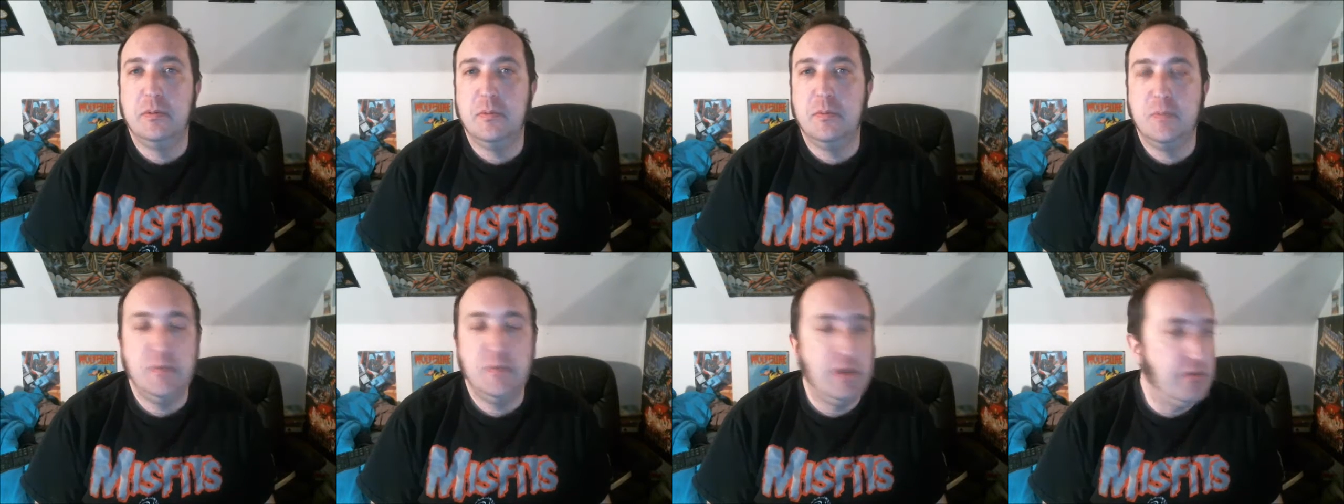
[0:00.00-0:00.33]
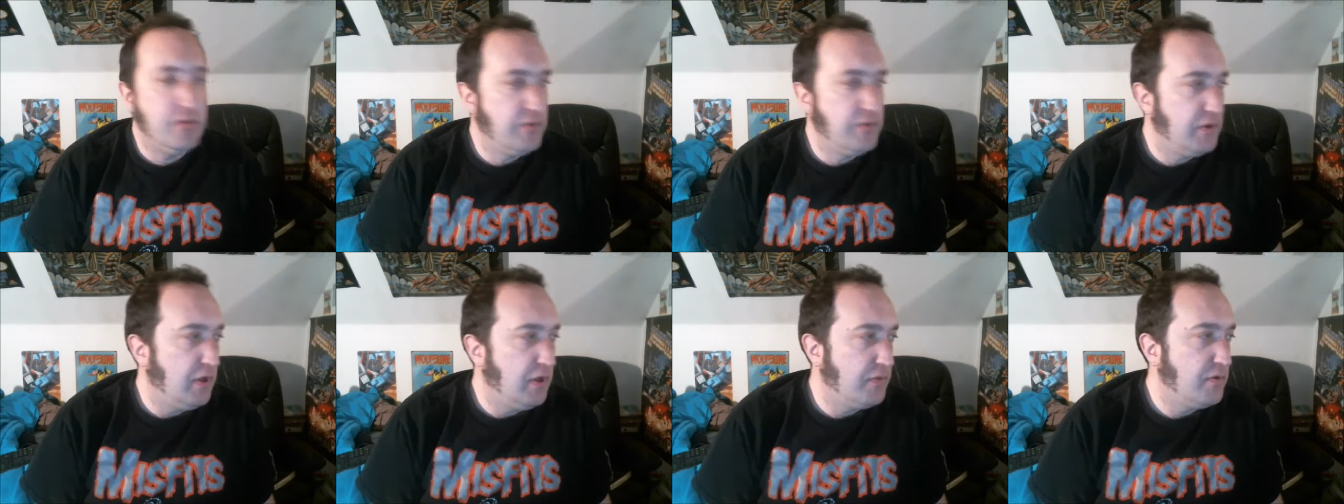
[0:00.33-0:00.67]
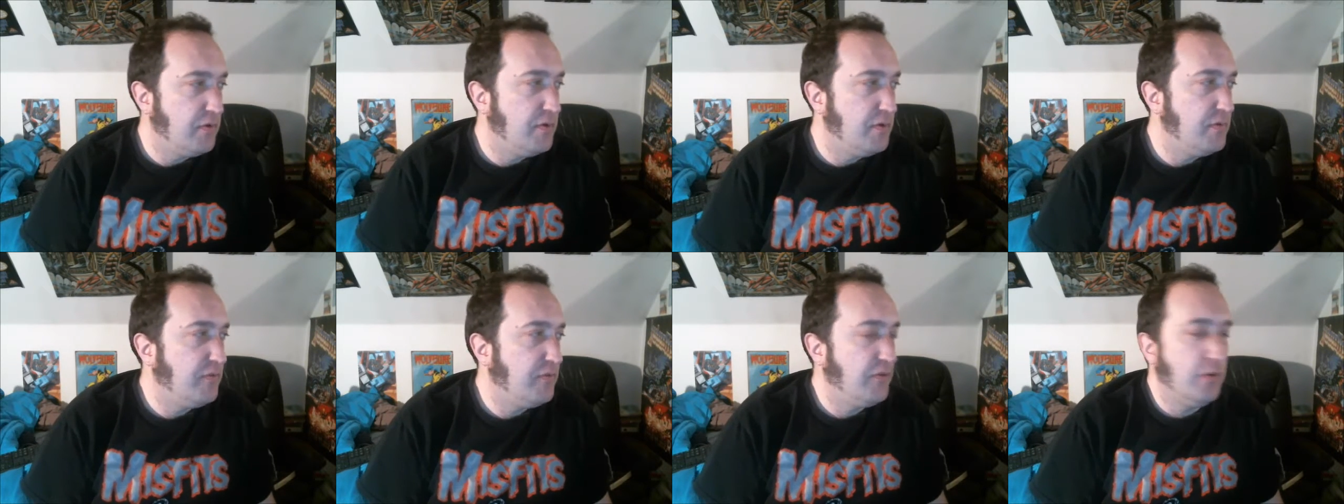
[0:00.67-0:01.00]
there's
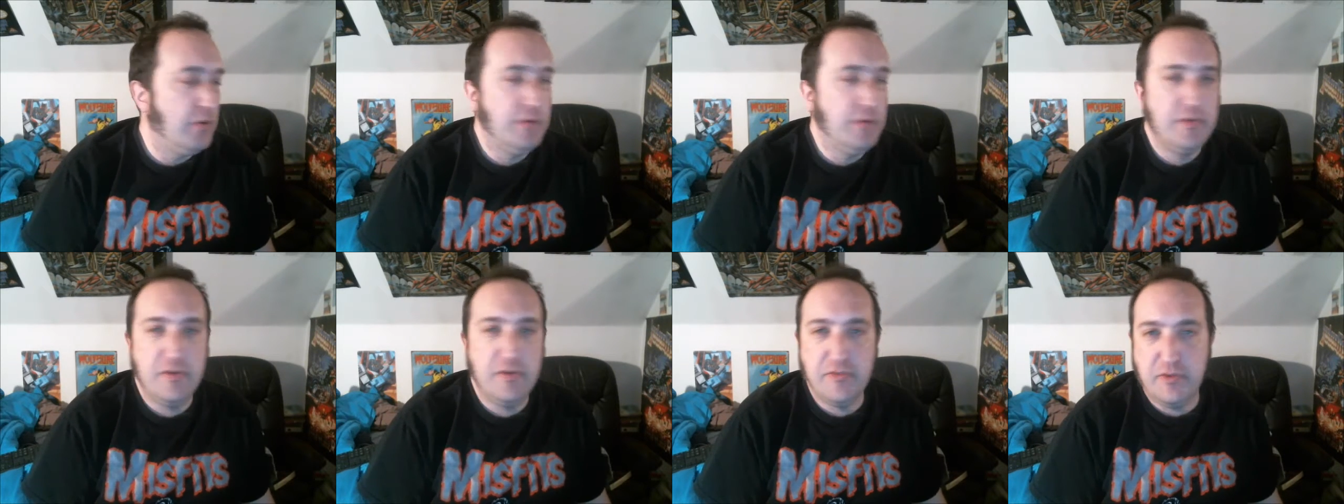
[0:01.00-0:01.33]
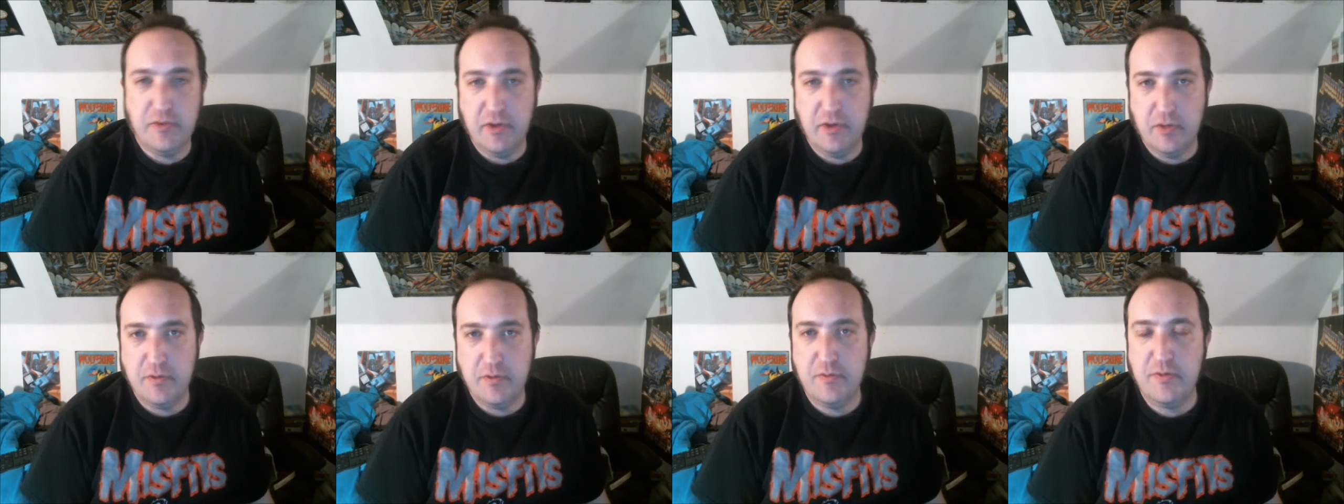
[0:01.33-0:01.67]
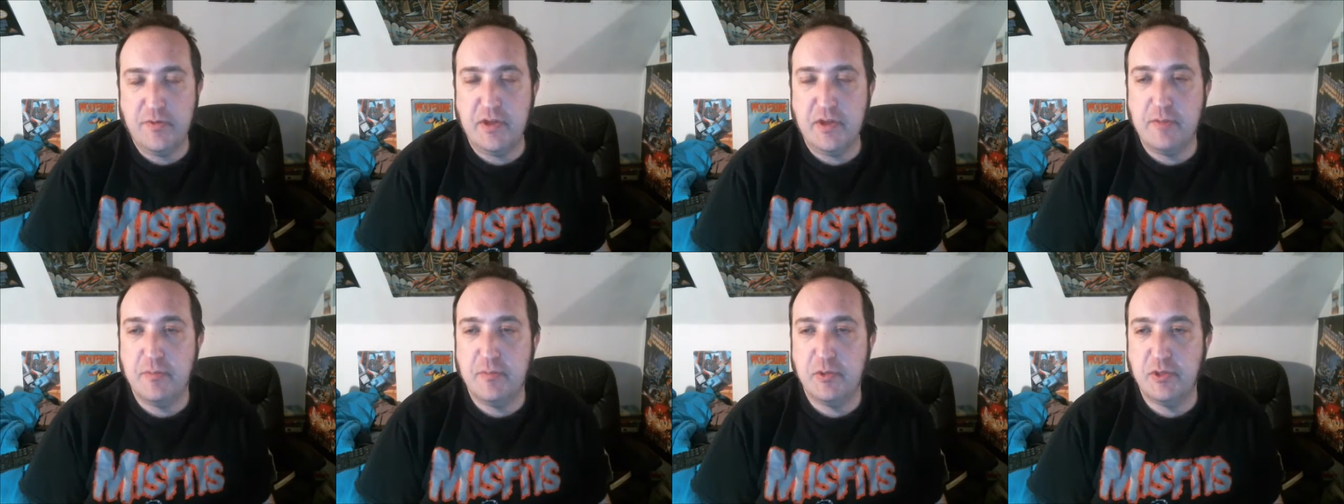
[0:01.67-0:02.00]
another
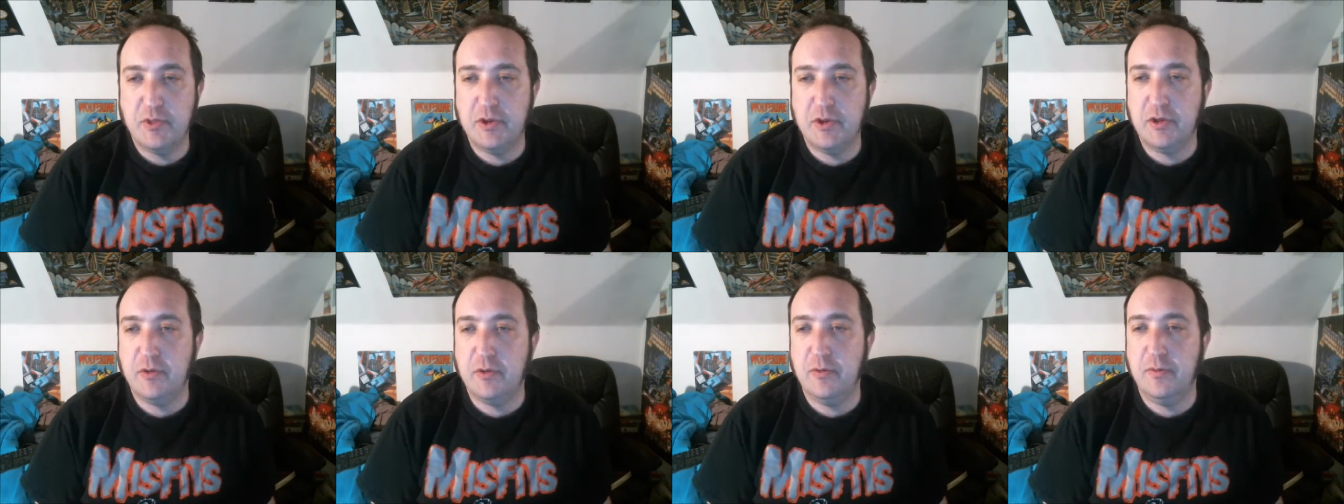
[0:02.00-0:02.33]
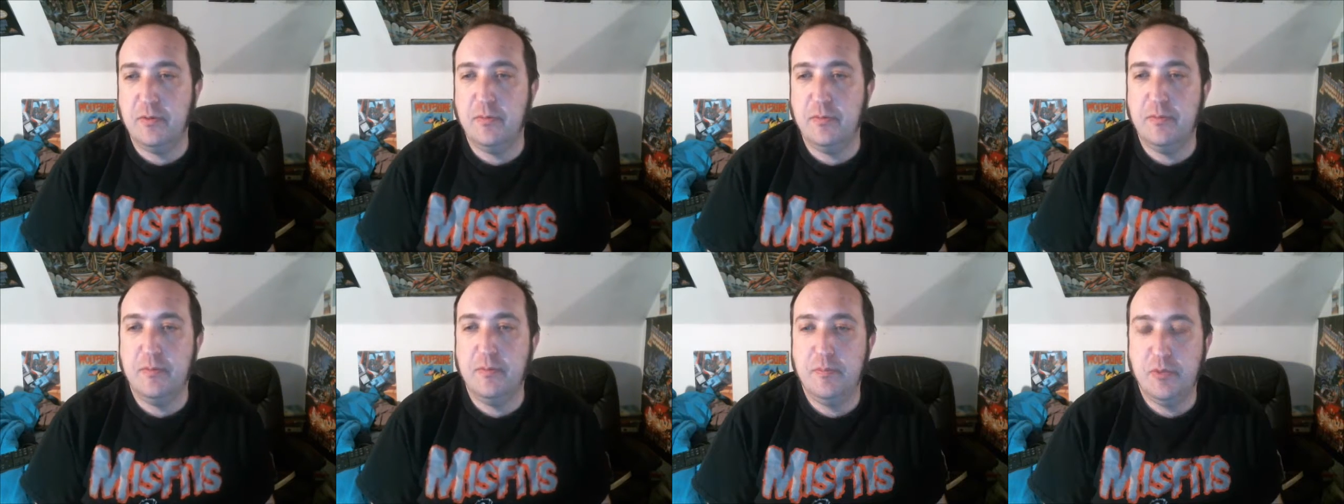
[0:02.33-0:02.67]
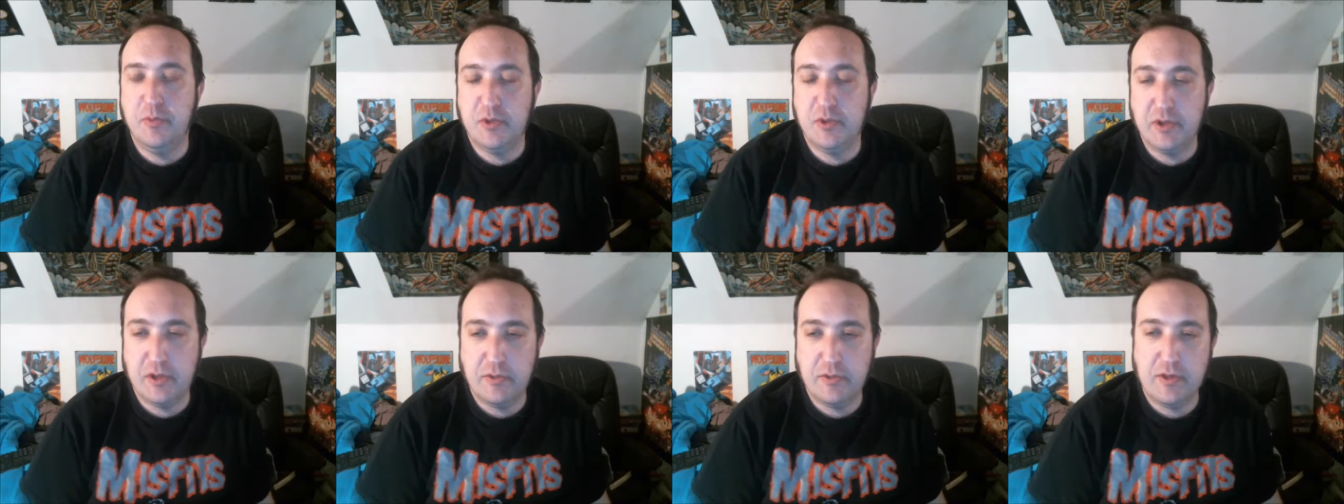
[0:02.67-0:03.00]
thing
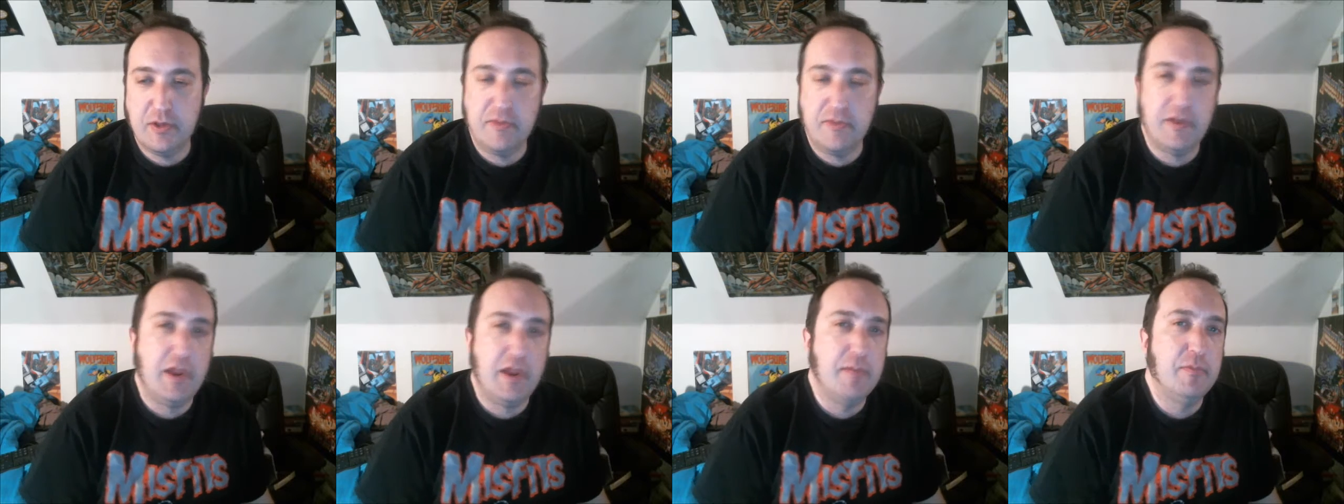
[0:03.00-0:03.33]
politically that I